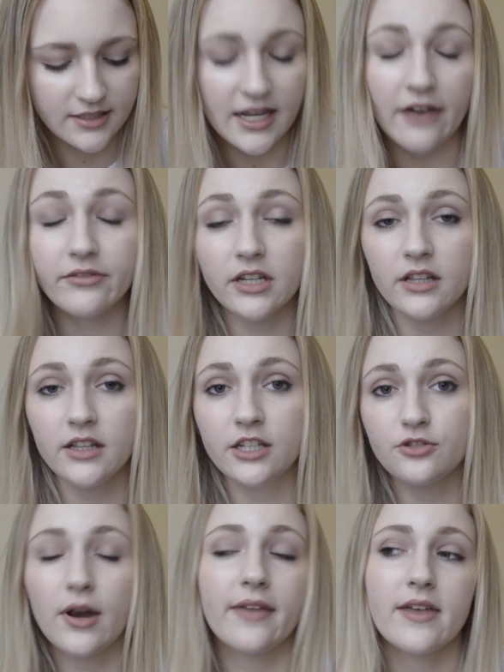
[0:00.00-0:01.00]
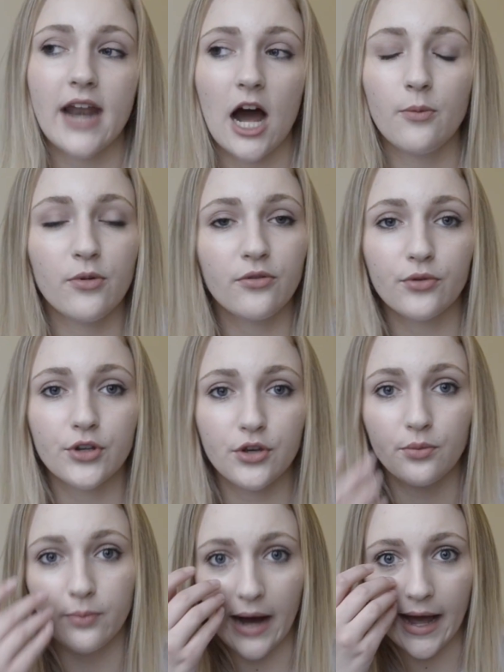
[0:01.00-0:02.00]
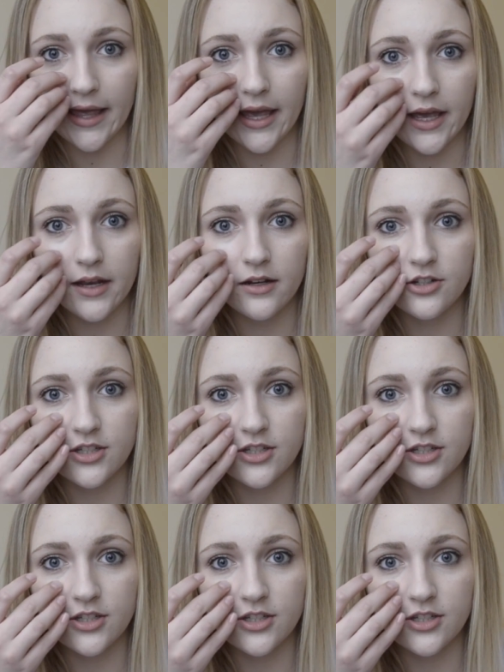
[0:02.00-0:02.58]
definitely try that out before you buy it,